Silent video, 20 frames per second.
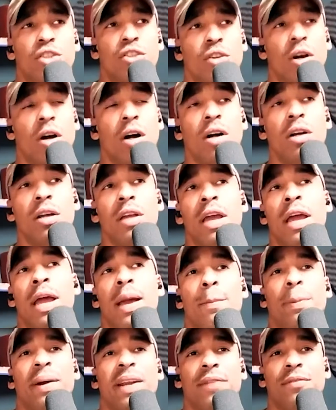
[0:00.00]
song,
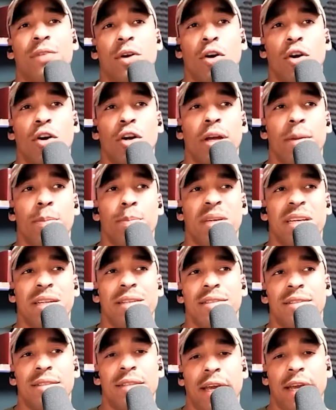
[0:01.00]
but I've heard it being
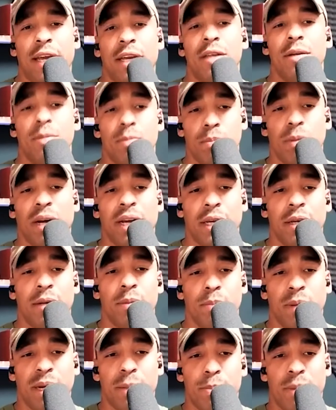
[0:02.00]
sang by
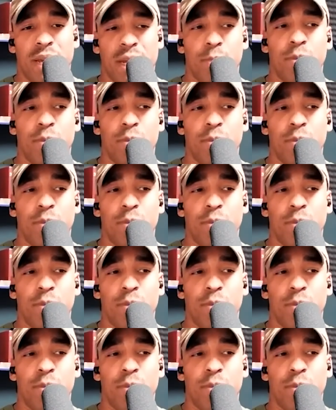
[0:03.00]
men